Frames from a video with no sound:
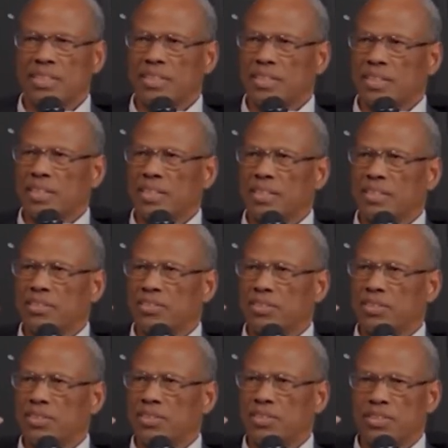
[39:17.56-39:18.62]
They,
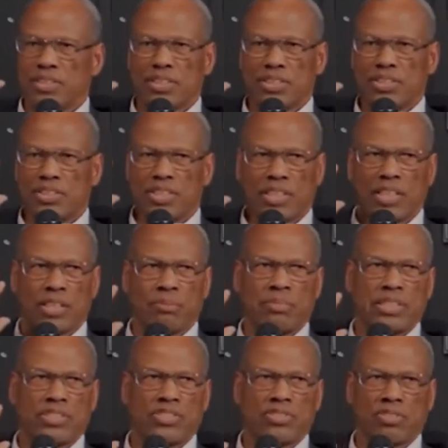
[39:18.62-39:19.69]
you're you're going to
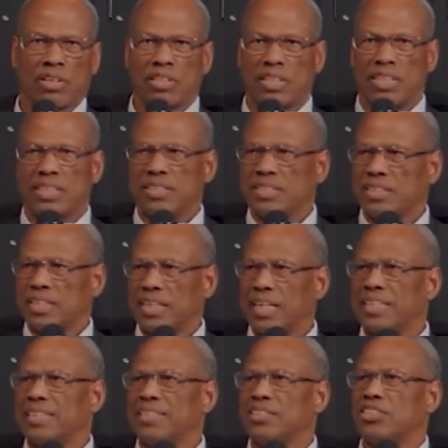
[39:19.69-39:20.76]
be struggling to
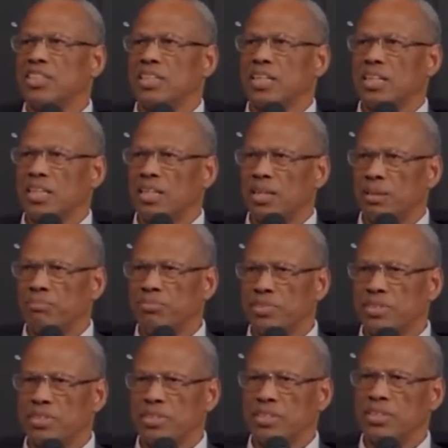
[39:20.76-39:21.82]
get into the
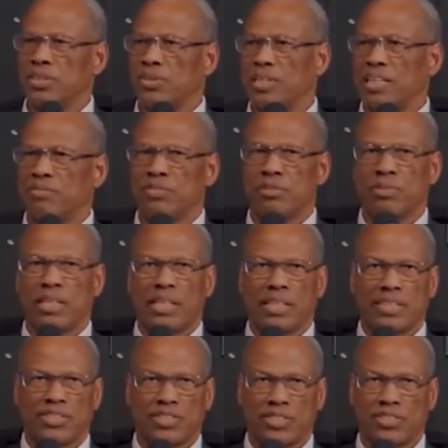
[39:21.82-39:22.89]
clubs. You don't have the
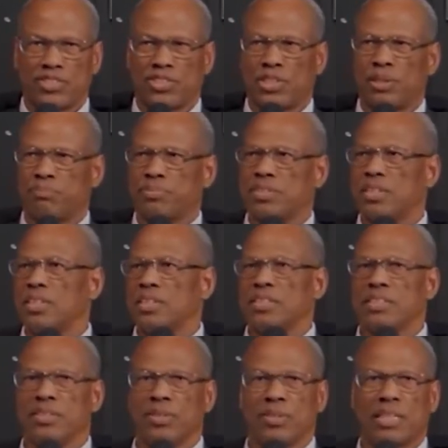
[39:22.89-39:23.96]
relationships.
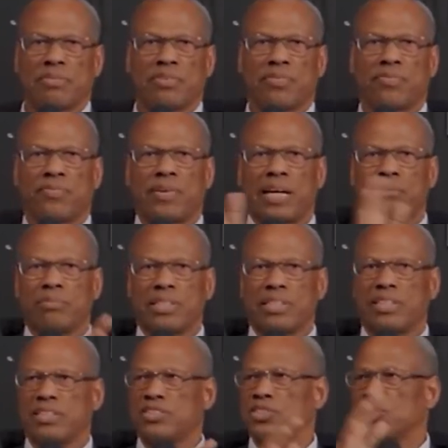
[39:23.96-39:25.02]
You don't have a family
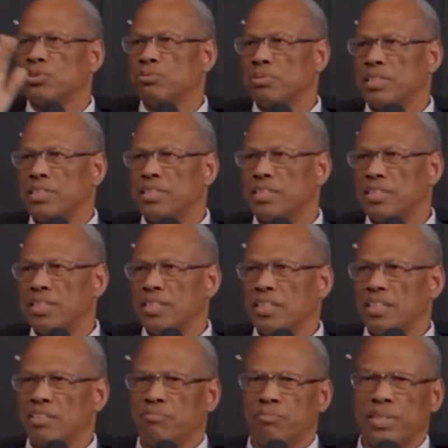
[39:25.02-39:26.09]
history
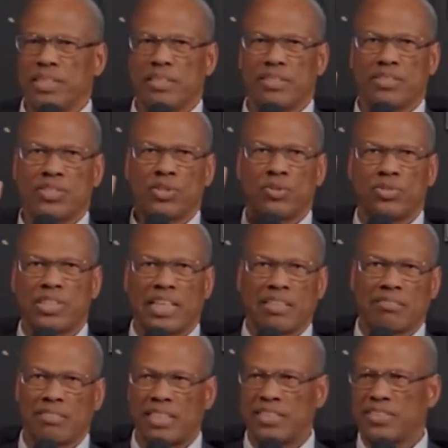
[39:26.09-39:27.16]
of being two
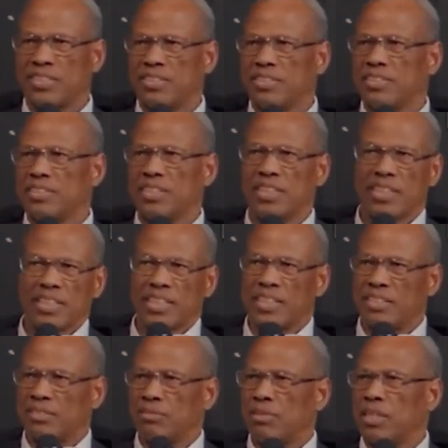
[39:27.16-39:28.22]
generations
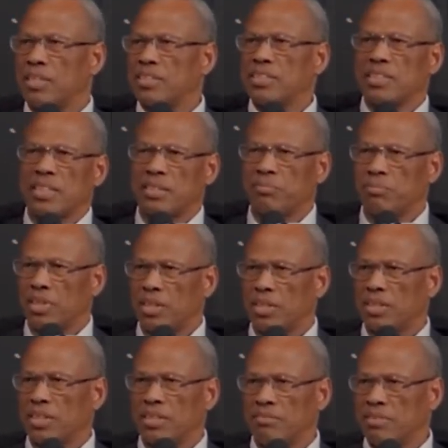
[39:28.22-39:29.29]
in the real estate
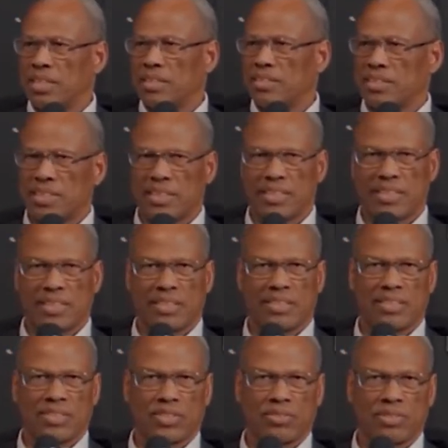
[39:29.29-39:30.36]
market, real estate
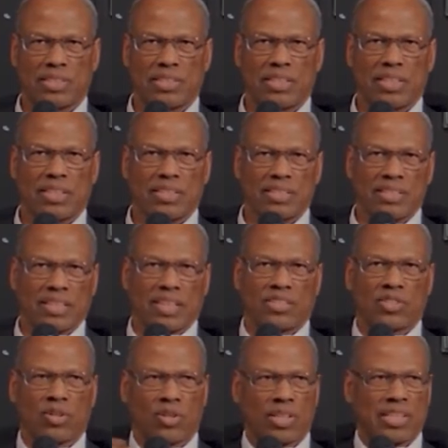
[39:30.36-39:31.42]
industry. You're
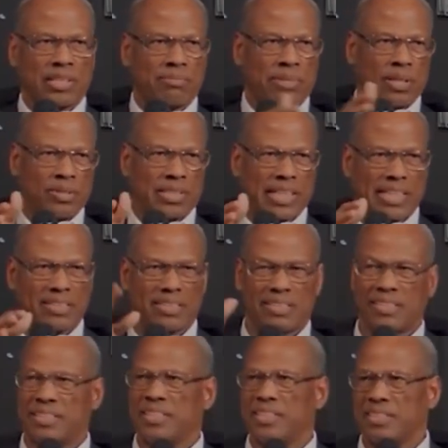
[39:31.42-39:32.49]
not talking about that at
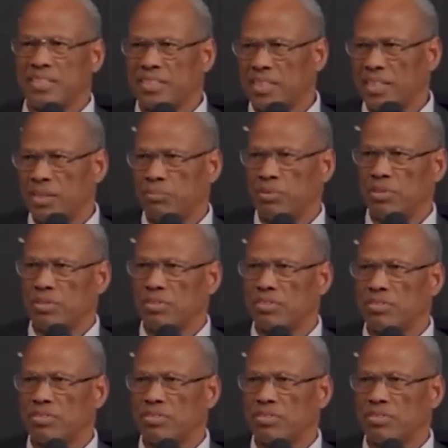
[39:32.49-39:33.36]
the dinner tables.